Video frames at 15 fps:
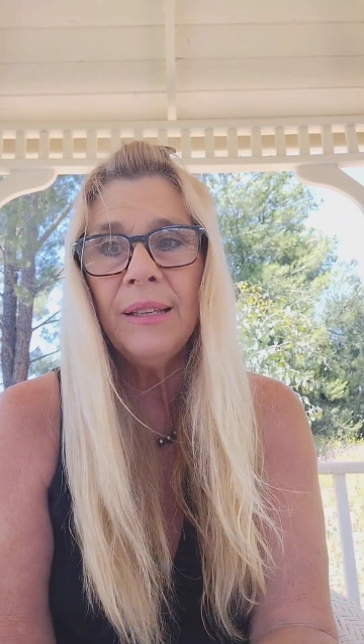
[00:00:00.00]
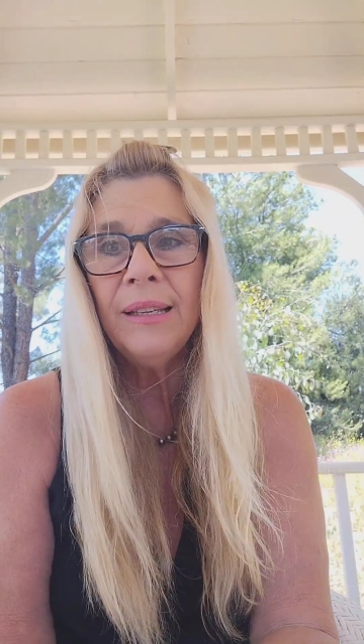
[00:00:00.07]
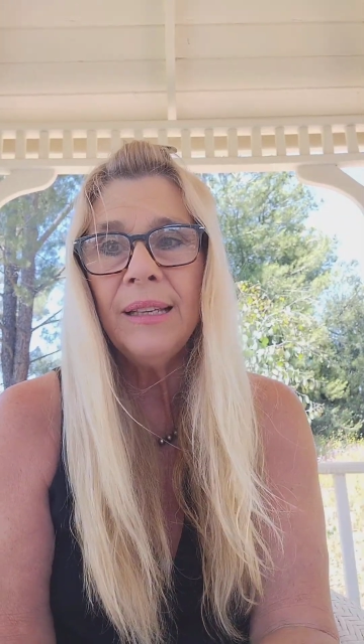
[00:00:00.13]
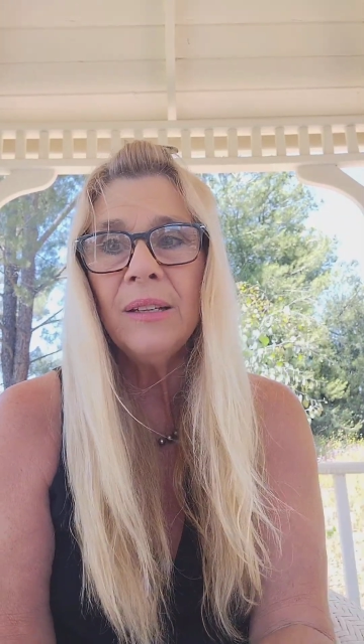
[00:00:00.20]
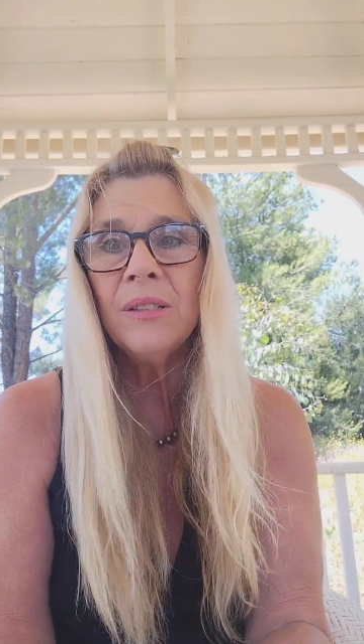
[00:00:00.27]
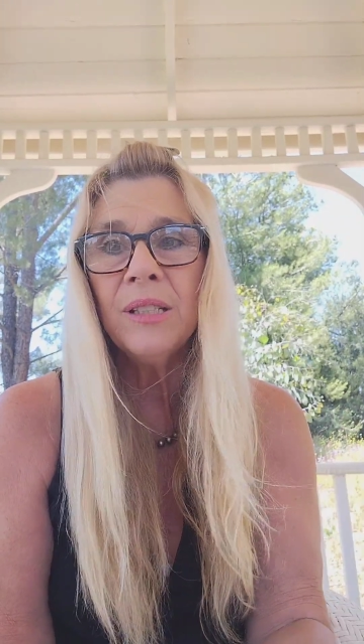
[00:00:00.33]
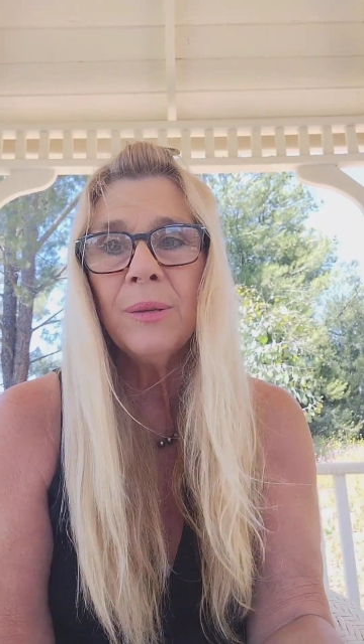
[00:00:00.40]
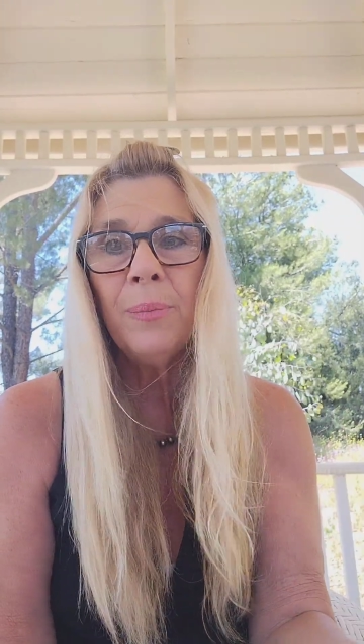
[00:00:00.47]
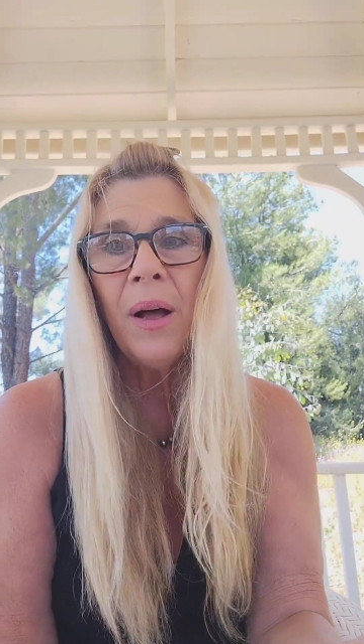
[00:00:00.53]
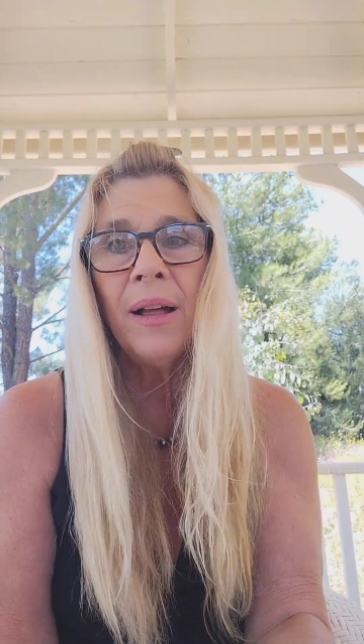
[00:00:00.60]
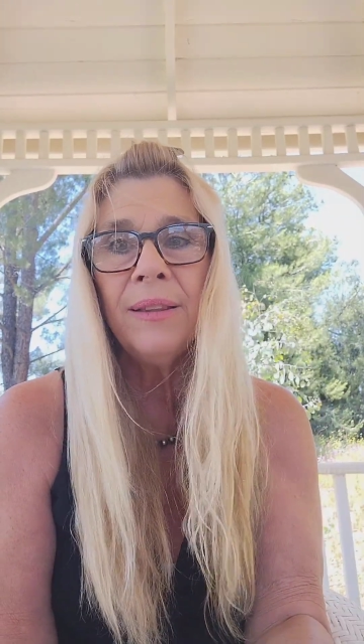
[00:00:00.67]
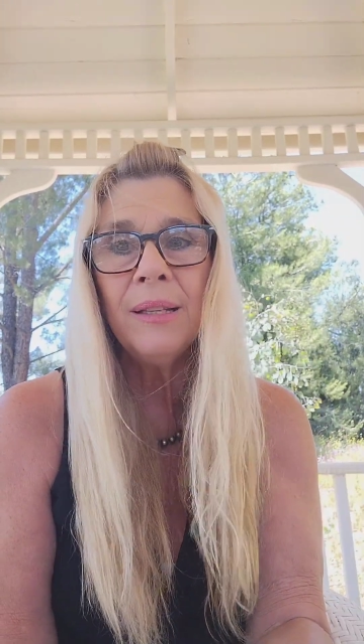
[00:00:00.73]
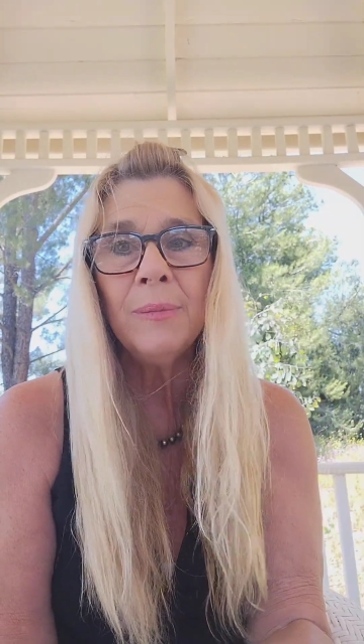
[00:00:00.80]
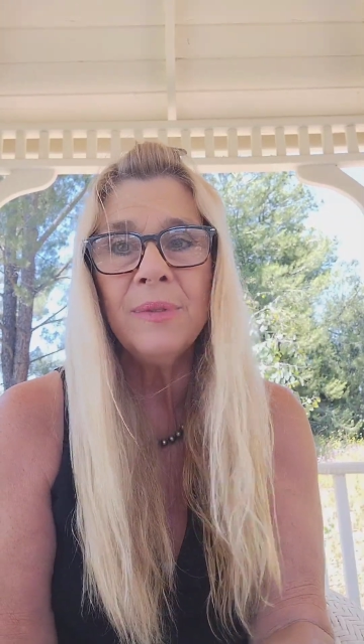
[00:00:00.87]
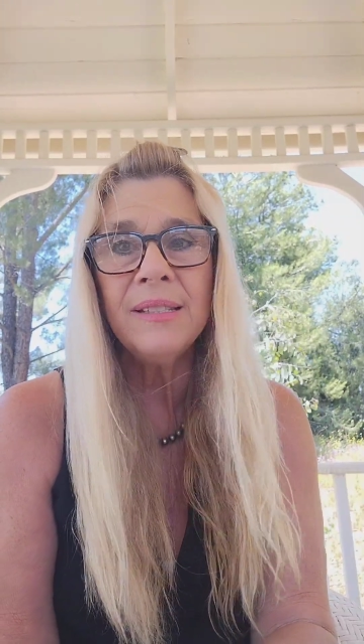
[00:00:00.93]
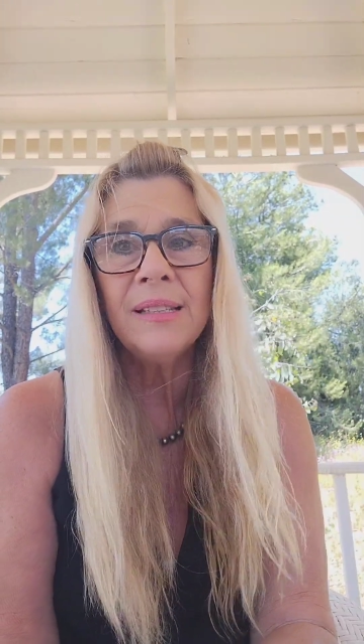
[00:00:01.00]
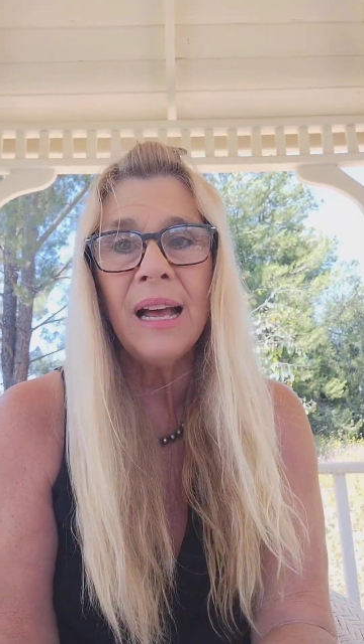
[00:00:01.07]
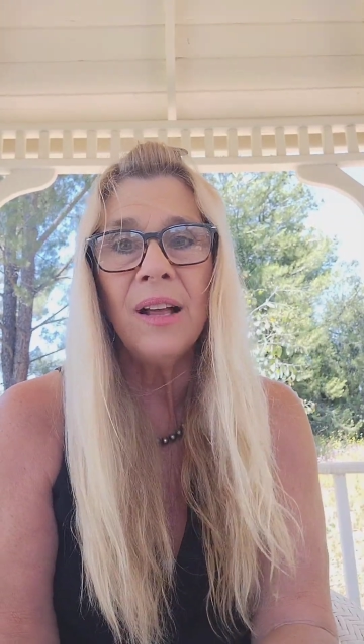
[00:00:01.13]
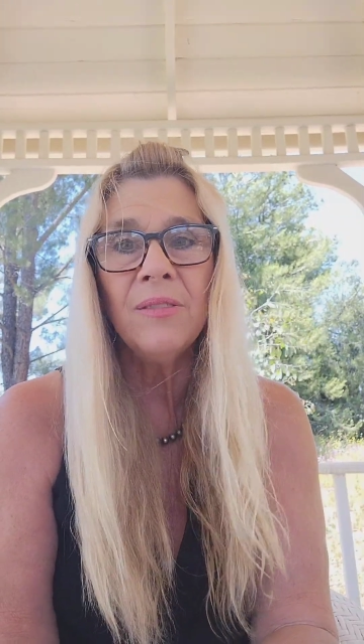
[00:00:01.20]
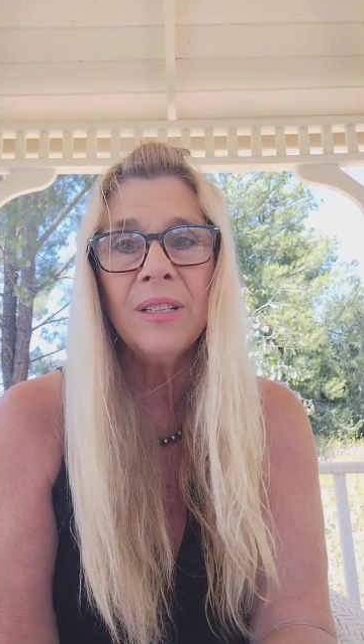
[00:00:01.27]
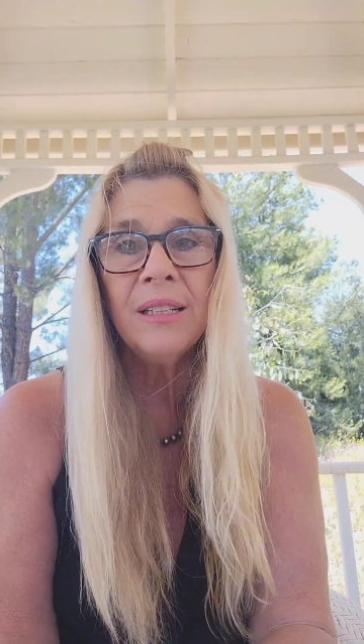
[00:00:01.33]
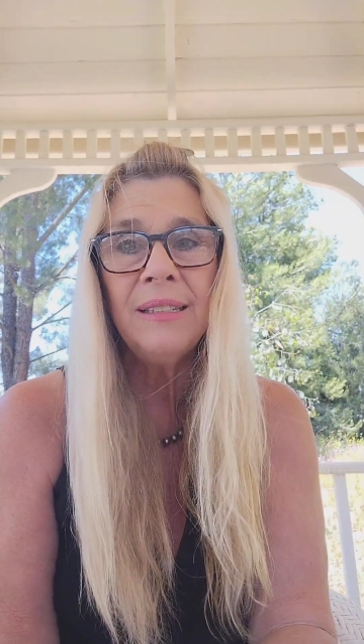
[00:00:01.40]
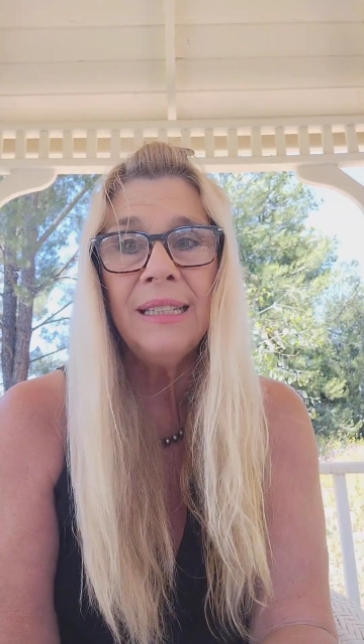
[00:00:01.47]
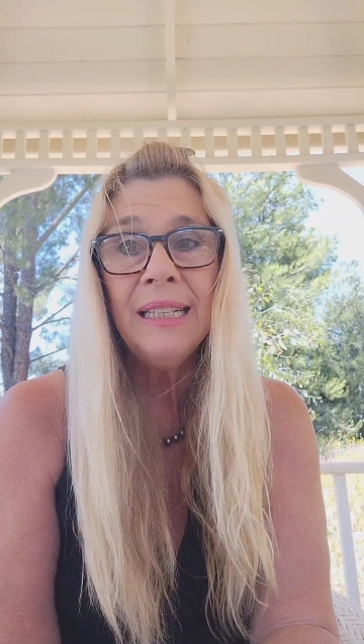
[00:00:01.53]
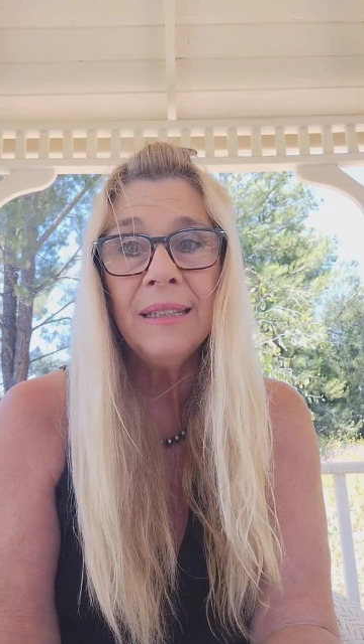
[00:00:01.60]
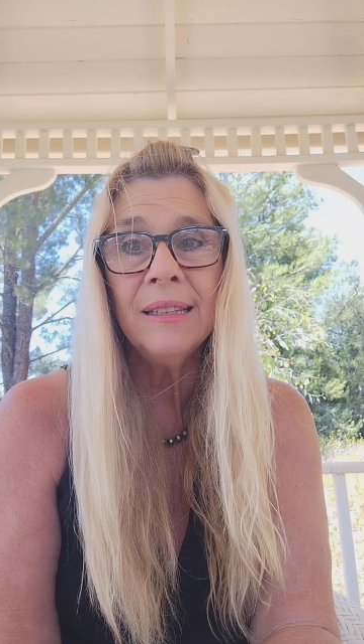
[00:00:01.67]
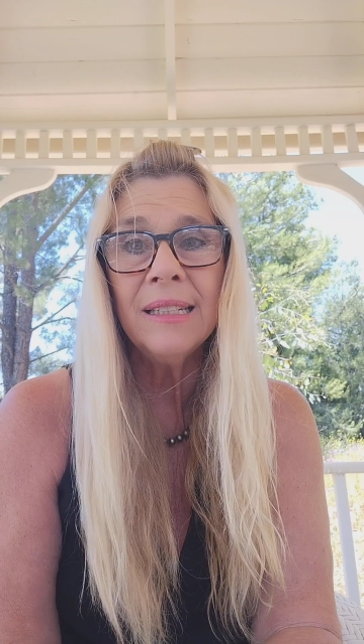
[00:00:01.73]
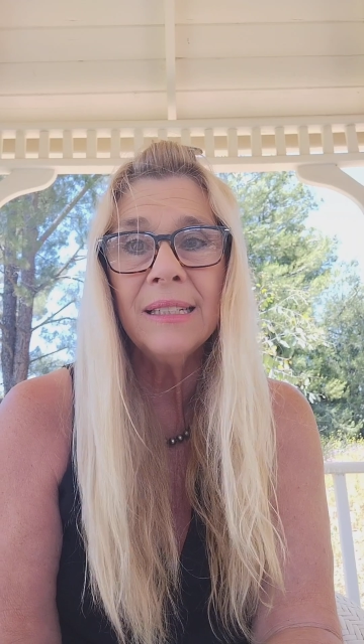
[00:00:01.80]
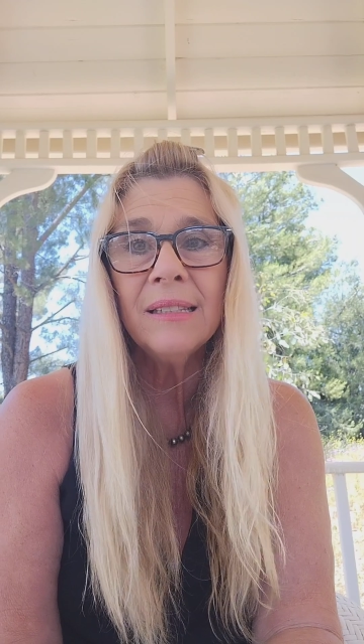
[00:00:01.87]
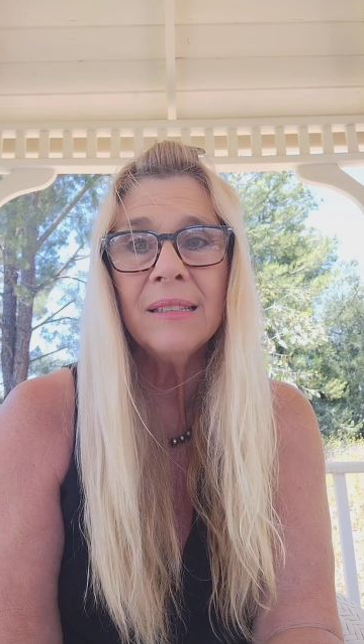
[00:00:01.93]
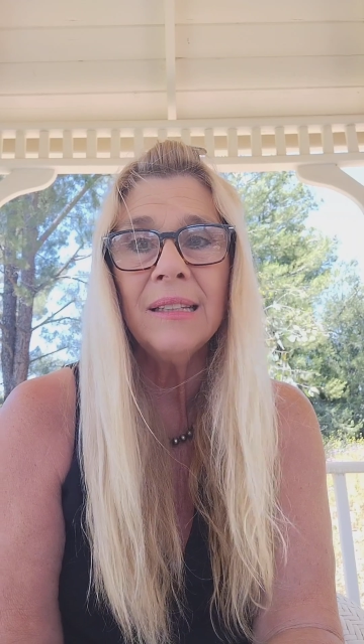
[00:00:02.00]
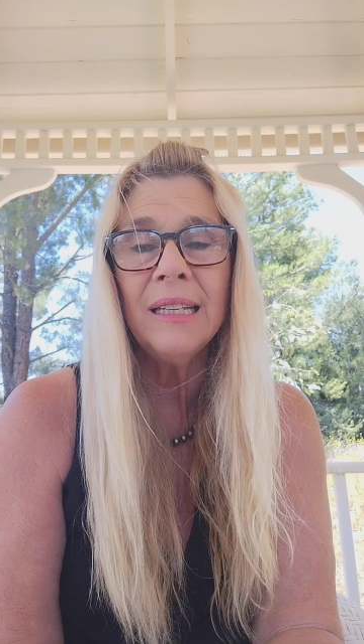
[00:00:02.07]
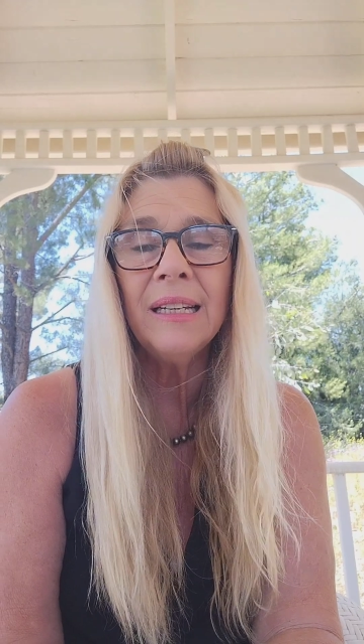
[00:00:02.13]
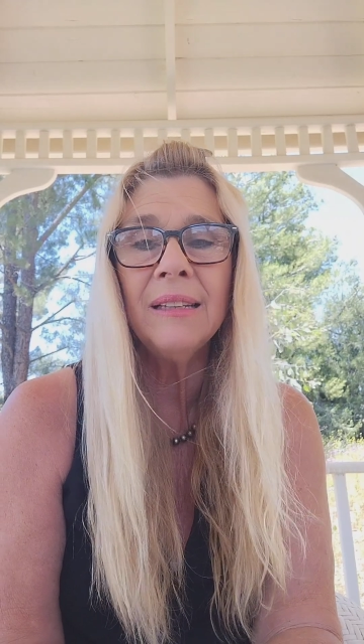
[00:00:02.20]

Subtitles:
guilt upon themselves needlessly,